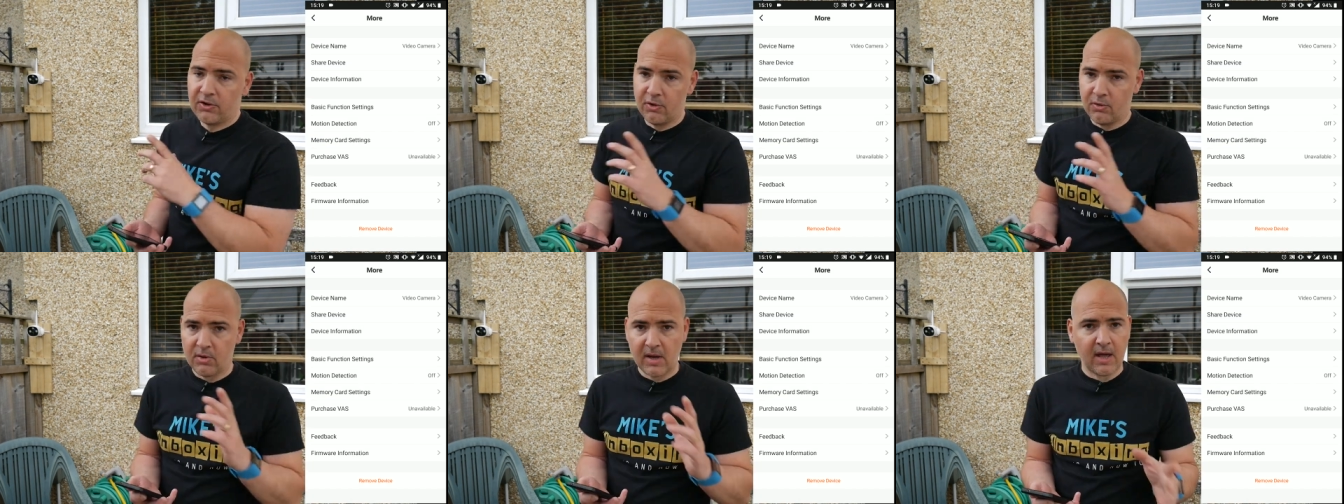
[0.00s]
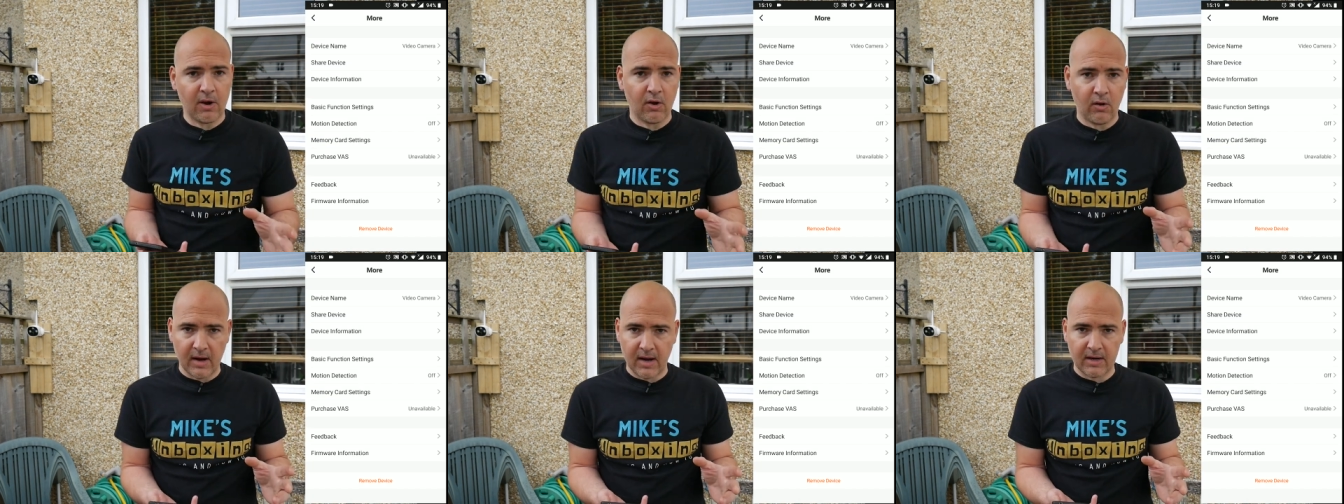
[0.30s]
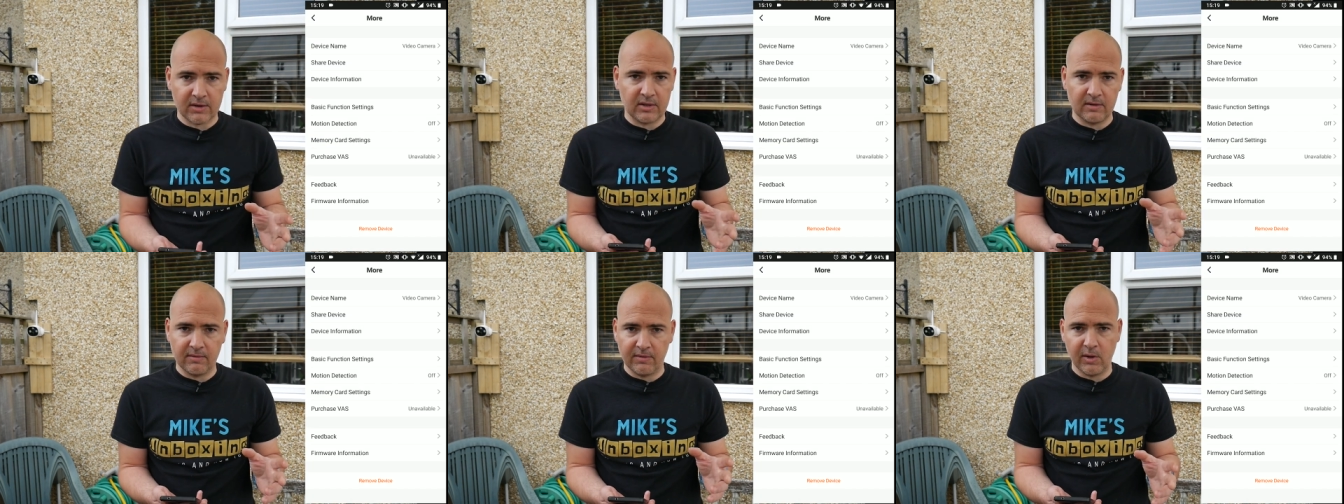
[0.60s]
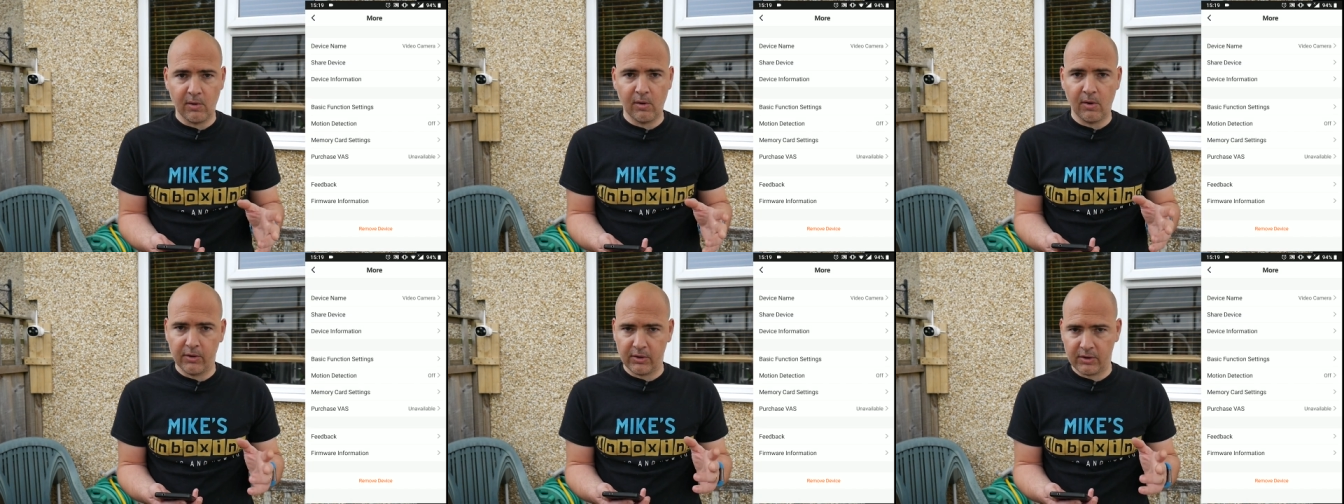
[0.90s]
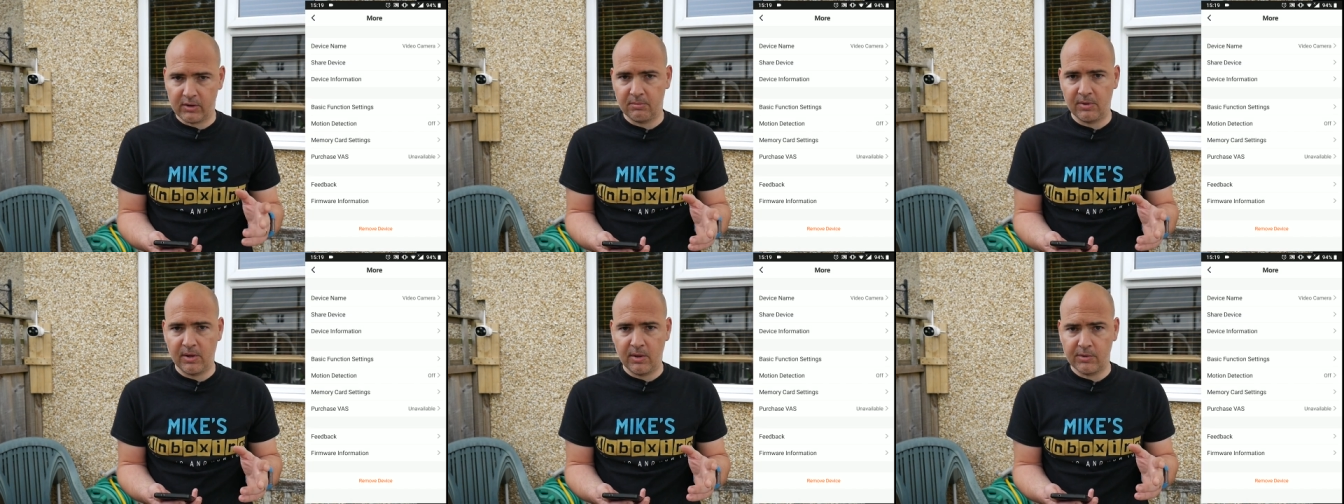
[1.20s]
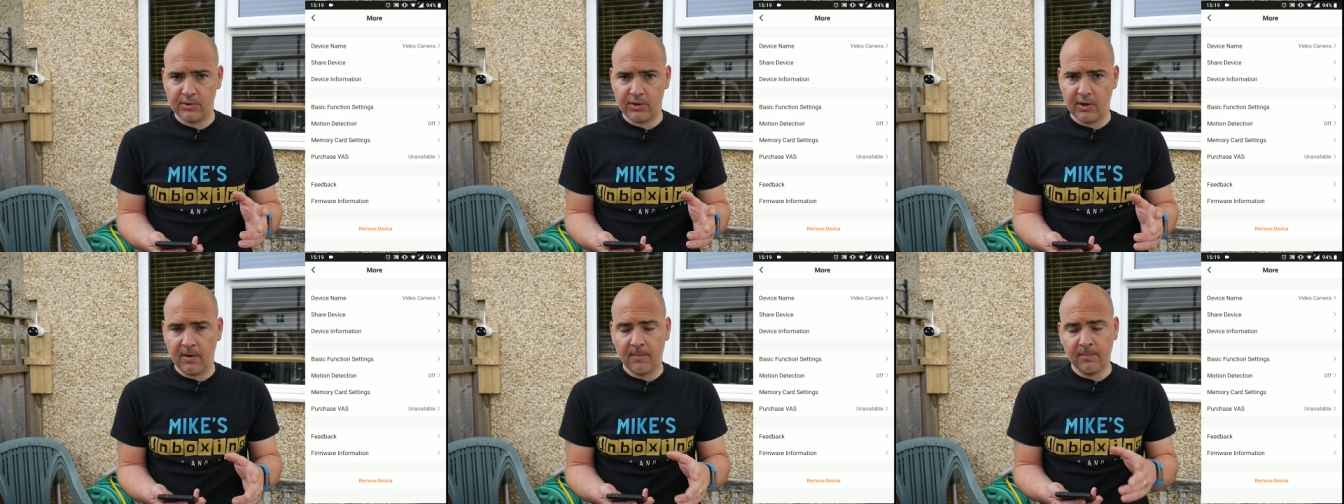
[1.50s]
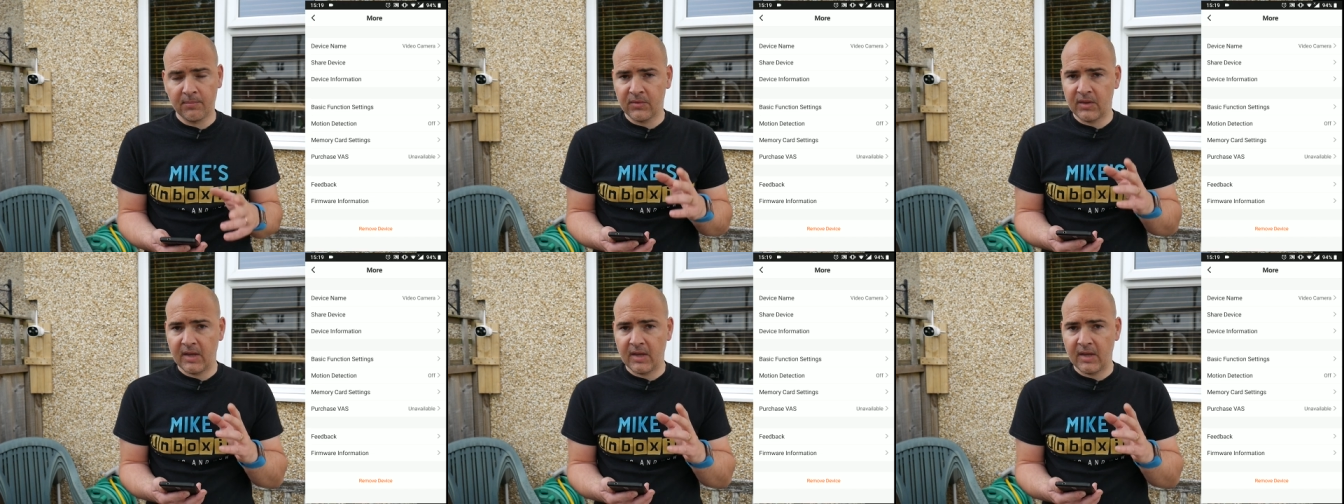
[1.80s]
you cannot actually view it on a computer.